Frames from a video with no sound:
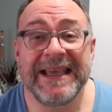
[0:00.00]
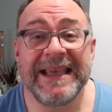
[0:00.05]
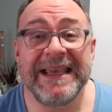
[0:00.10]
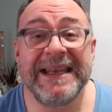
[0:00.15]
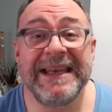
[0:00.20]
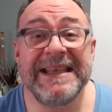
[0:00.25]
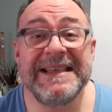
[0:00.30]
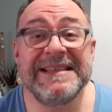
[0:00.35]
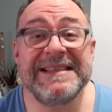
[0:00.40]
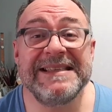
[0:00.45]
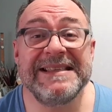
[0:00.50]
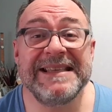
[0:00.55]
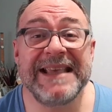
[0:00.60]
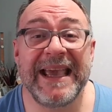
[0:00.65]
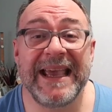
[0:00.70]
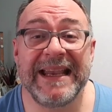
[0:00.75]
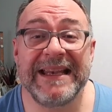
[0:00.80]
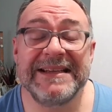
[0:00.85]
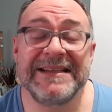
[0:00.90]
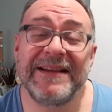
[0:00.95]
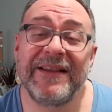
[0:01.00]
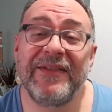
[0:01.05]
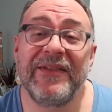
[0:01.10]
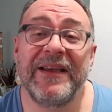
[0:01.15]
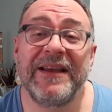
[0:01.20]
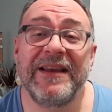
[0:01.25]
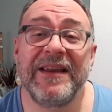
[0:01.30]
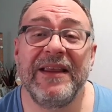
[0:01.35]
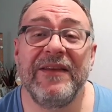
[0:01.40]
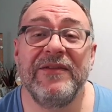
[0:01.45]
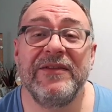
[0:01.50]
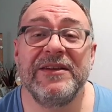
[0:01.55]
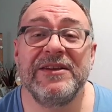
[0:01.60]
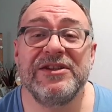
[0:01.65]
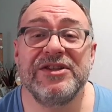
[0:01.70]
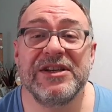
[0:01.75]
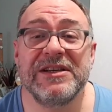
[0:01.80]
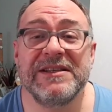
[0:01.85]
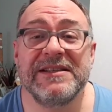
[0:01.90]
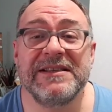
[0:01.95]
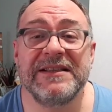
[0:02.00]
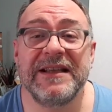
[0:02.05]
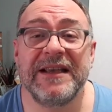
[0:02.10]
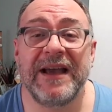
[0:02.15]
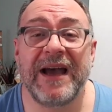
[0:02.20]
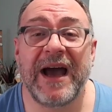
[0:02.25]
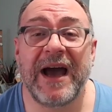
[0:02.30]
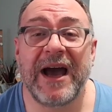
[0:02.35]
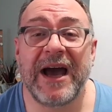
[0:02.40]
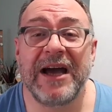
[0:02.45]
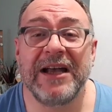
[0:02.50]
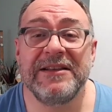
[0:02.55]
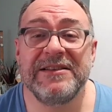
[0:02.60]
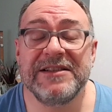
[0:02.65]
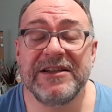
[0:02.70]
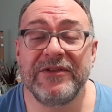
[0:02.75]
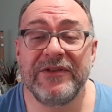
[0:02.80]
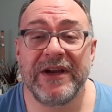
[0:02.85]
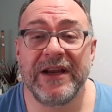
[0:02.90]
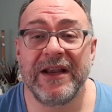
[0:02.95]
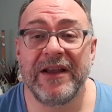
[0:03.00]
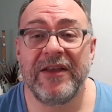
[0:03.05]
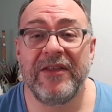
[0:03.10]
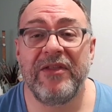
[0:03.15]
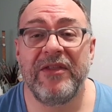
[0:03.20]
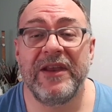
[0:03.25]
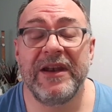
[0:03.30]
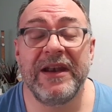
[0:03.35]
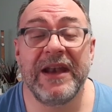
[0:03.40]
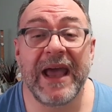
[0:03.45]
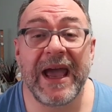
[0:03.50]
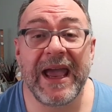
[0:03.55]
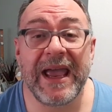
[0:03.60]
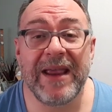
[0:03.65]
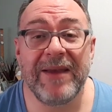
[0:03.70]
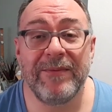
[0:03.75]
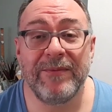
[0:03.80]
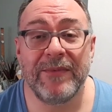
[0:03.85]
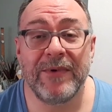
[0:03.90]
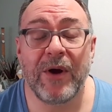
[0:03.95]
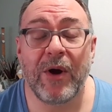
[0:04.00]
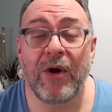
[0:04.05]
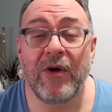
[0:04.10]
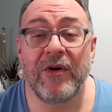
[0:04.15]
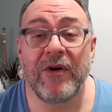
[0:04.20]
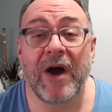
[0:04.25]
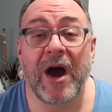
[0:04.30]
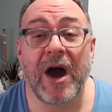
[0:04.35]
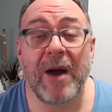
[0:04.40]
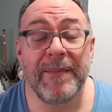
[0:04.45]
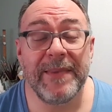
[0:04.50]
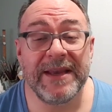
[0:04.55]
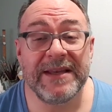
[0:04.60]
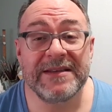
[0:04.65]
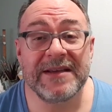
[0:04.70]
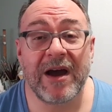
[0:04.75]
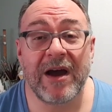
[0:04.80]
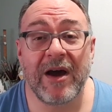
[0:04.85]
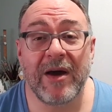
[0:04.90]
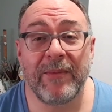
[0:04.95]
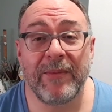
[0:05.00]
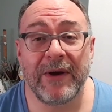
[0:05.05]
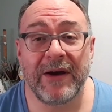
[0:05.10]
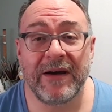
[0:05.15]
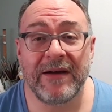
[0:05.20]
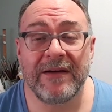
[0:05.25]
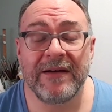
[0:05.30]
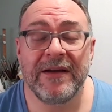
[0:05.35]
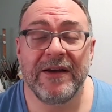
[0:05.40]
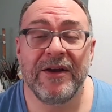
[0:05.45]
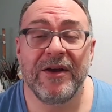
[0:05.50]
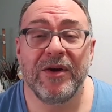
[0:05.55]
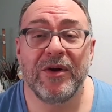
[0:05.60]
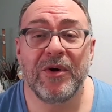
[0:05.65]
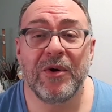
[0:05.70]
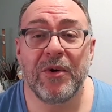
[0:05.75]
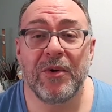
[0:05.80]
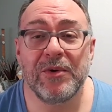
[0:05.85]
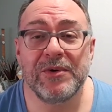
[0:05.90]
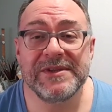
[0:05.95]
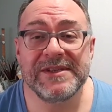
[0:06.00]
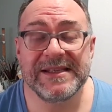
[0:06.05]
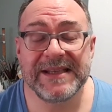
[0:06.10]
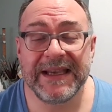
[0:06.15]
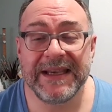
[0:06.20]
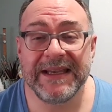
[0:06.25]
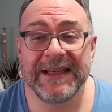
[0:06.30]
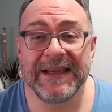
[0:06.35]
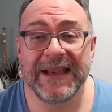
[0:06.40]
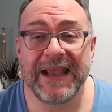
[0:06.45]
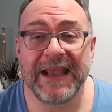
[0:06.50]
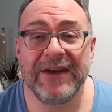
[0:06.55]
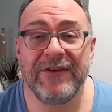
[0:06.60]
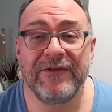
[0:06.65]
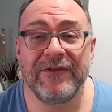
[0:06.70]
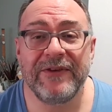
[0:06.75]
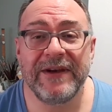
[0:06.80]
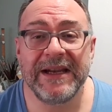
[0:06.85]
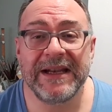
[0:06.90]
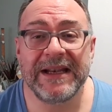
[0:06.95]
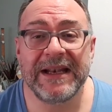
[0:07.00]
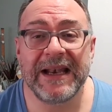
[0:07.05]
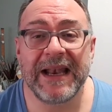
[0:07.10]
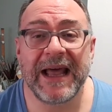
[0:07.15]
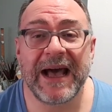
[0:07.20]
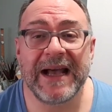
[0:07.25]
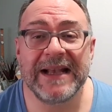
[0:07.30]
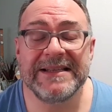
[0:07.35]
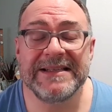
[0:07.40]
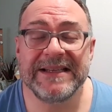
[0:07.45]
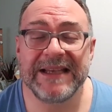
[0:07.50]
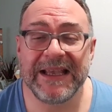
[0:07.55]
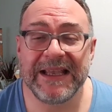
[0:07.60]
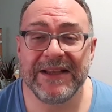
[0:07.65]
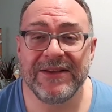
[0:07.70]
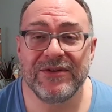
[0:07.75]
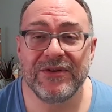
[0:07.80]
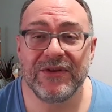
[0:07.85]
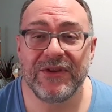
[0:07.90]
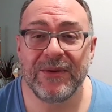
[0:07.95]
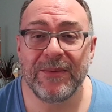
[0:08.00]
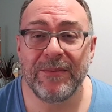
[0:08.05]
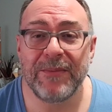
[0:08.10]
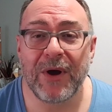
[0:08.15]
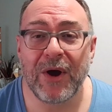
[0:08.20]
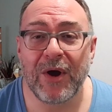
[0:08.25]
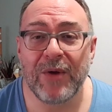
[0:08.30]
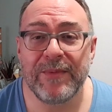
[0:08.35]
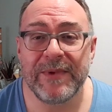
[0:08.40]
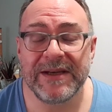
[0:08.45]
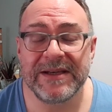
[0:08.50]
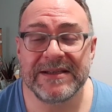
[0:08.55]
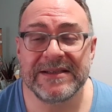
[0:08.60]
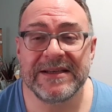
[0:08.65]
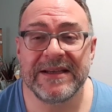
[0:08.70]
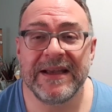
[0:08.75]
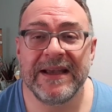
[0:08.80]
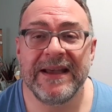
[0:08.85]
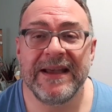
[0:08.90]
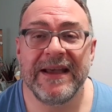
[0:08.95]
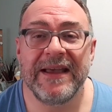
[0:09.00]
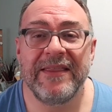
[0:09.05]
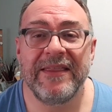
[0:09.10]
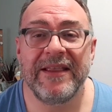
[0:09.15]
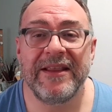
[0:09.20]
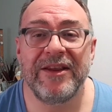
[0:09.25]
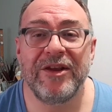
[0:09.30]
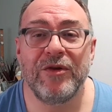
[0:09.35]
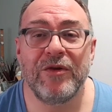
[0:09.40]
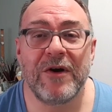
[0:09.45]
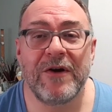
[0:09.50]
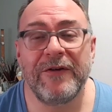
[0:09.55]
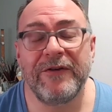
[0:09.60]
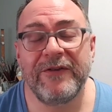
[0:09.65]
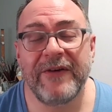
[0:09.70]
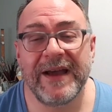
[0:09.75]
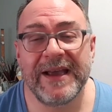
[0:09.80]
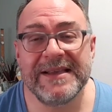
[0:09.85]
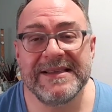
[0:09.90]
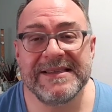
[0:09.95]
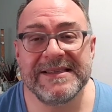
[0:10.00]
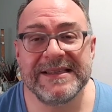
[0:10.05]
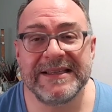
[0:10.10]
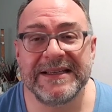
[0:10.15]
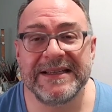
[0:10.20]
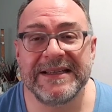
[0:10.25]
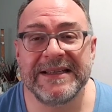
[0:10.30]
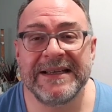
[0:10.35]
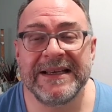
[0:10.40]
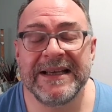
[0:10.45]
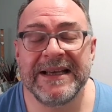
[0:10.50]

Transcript: It is said that even just uttering the name of Amitabha calls in infinite light into the moment that you are facing.